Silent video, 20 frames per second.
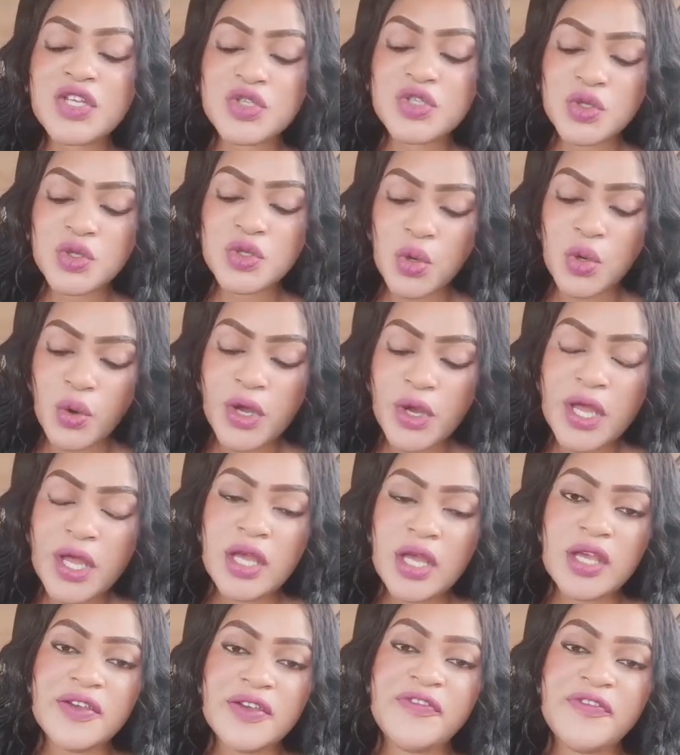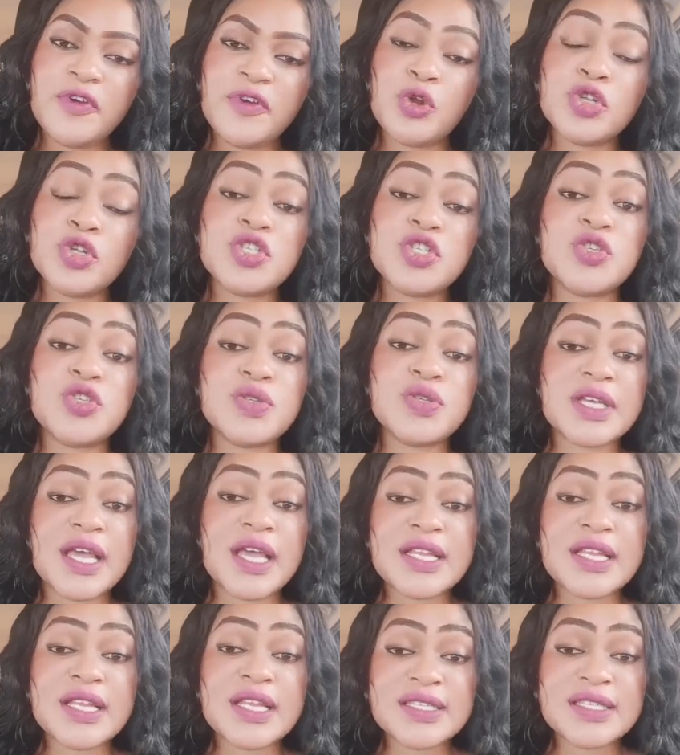So if you're not
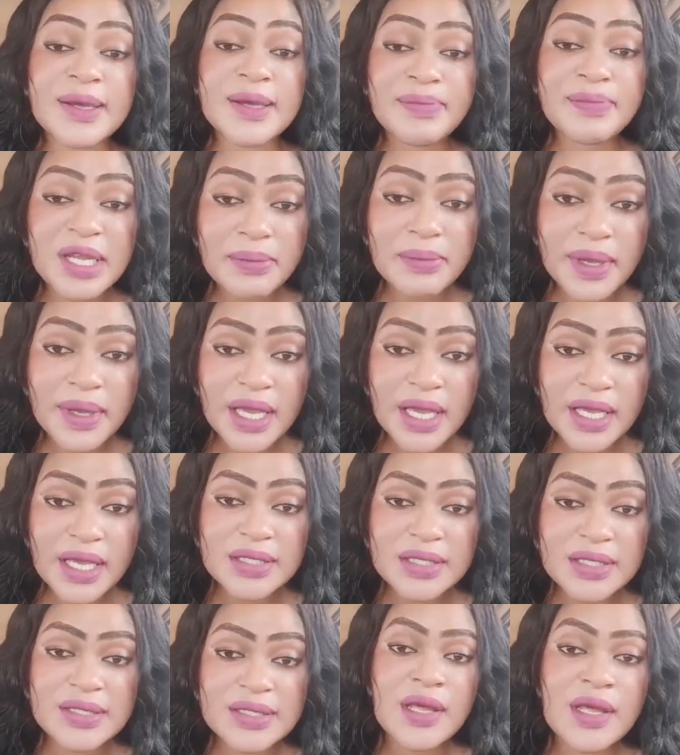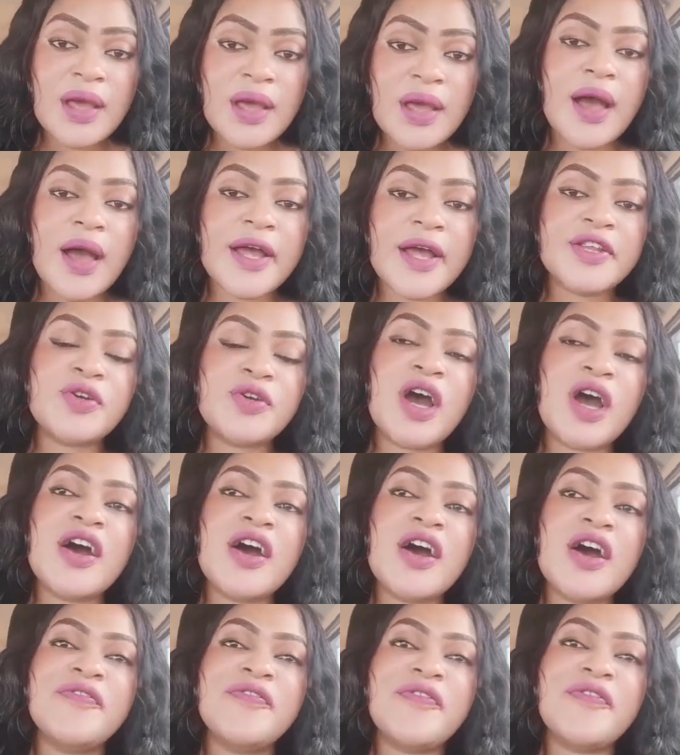using any supplements and you
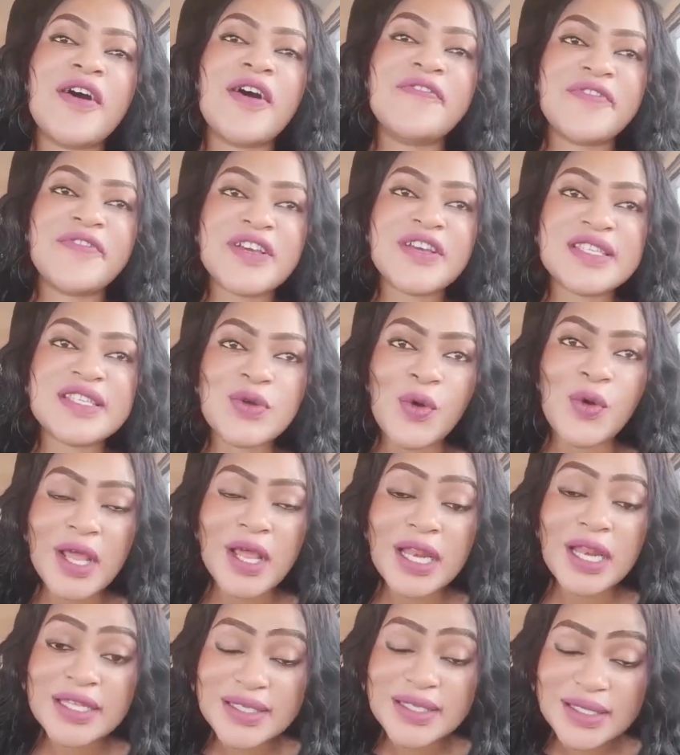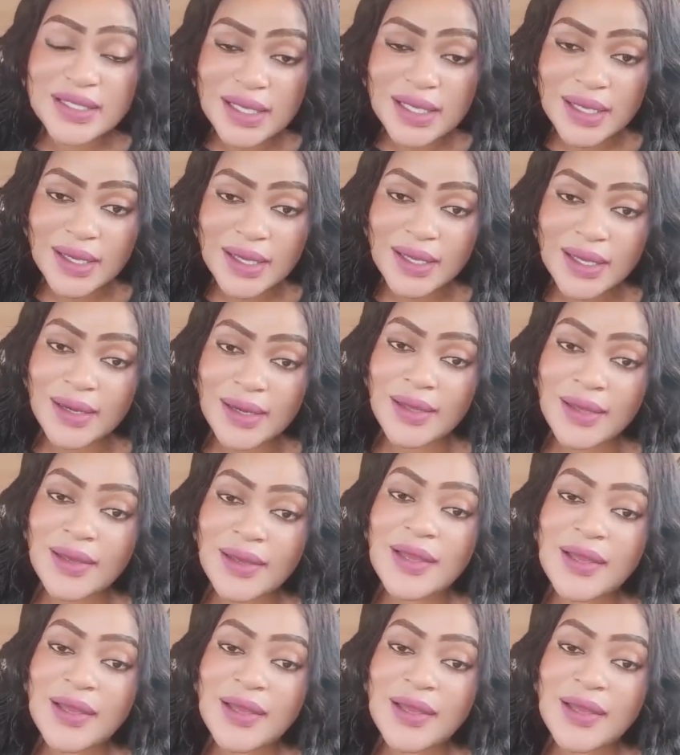have a face oily skin,